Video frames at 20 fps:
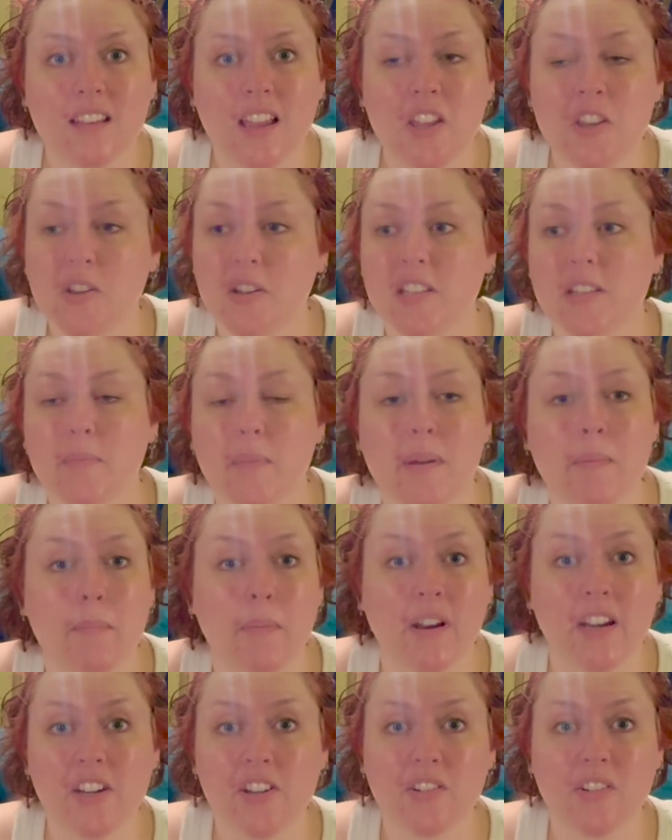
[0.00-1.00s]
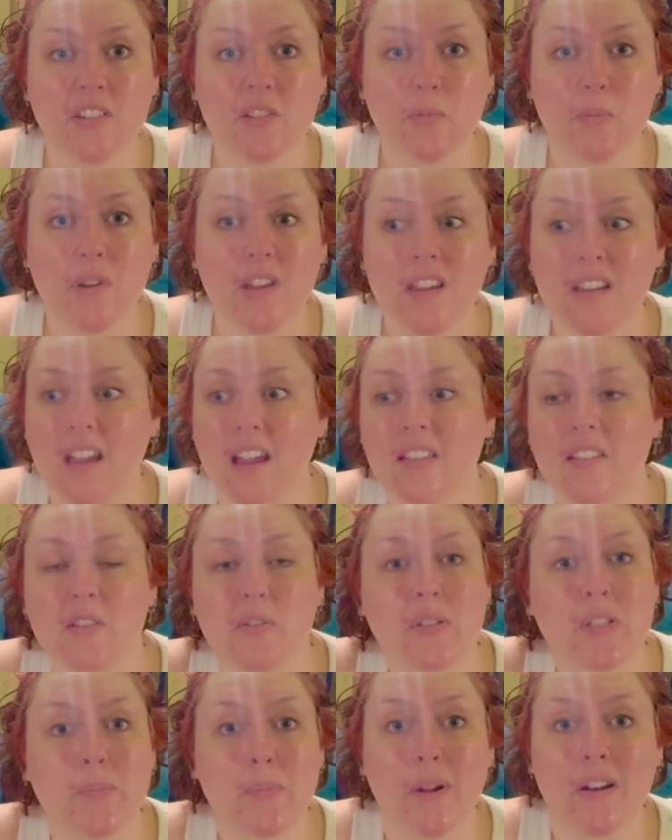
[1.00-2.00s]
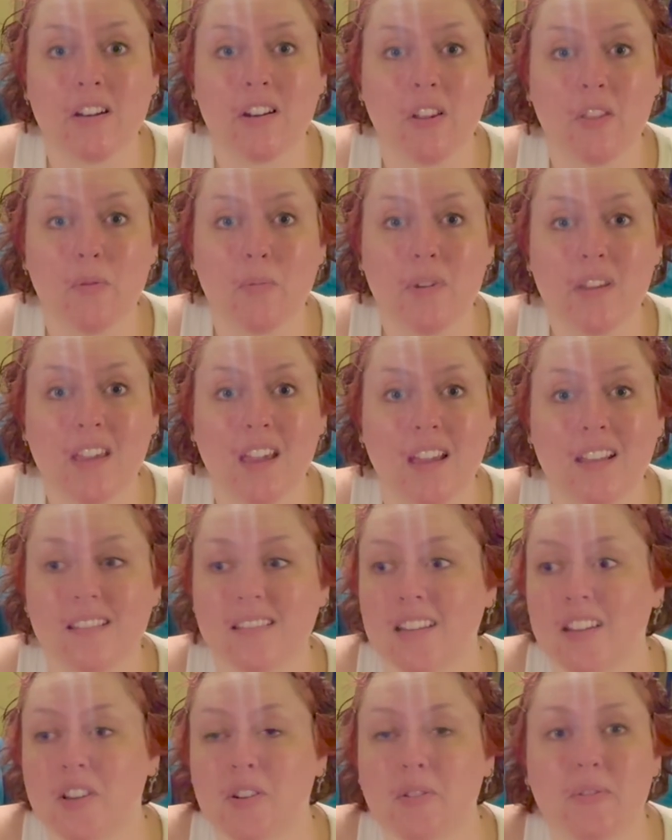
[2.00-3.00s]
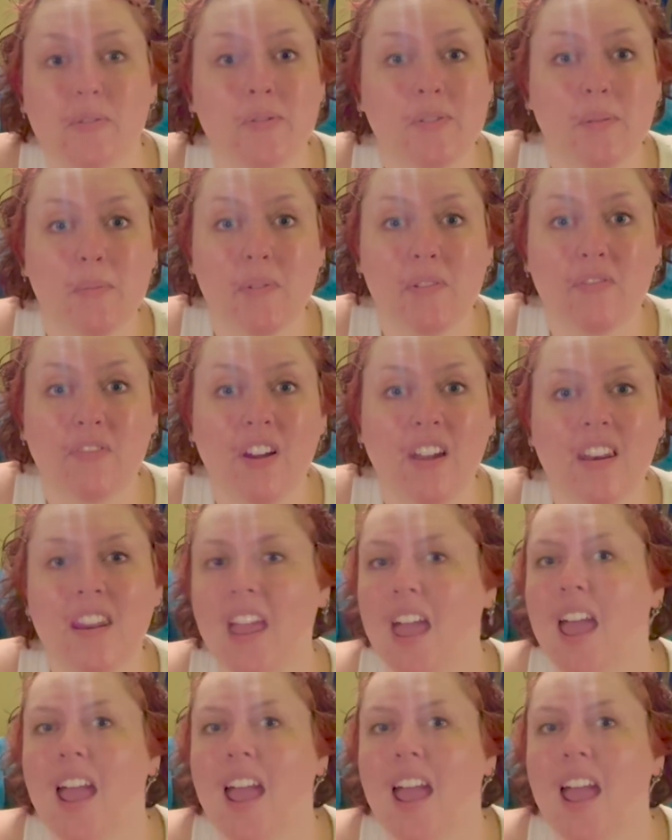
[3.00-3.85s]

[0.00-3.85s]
and you get to make money during the week and you spend it on the weekends and you do something fun.